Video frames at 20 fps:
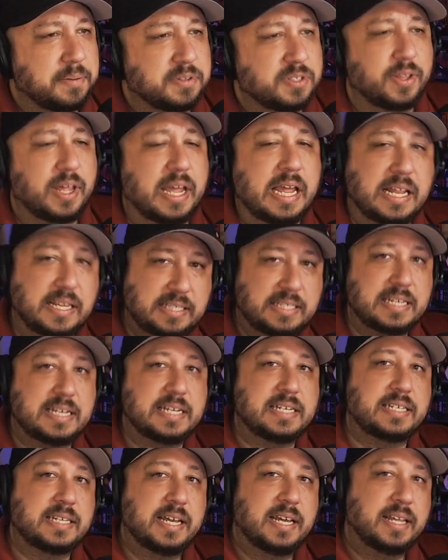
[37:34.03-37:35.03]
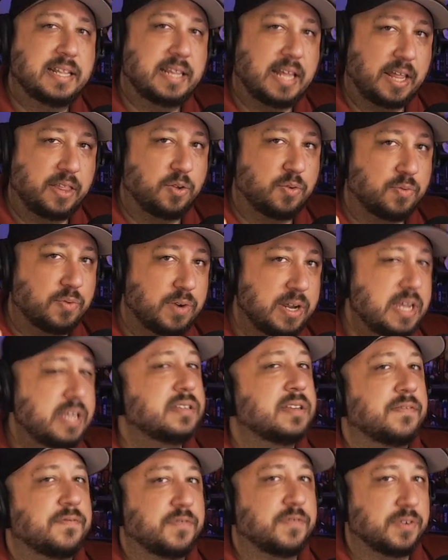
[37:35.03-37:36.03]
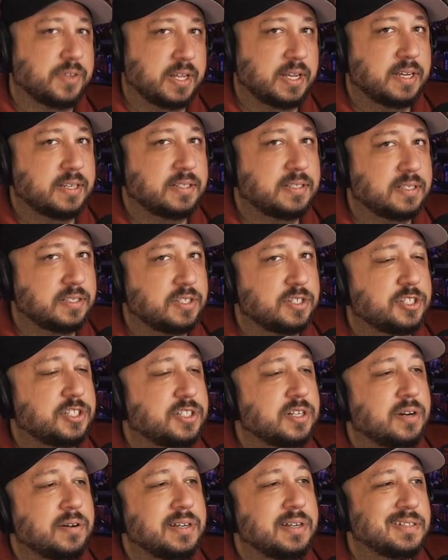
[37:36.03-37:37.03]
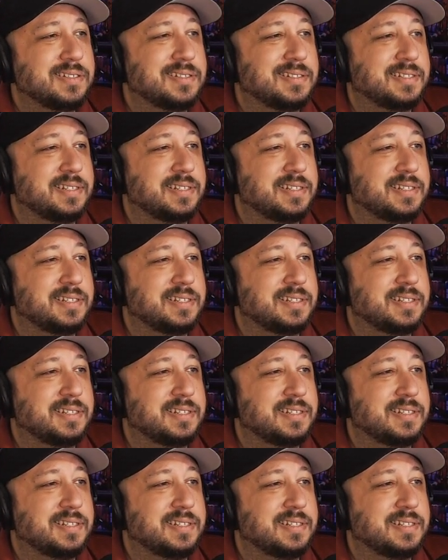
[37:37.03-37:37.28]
So they insist that the reason for this is to show his